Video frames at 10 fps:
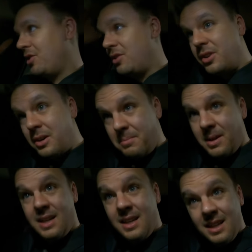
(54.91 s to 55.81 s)
or not,
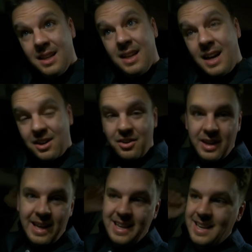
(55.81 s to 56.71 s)
but I
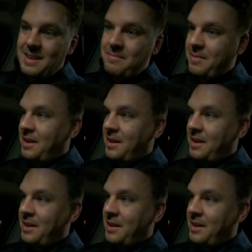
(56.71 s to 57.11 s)
couldn't hack it.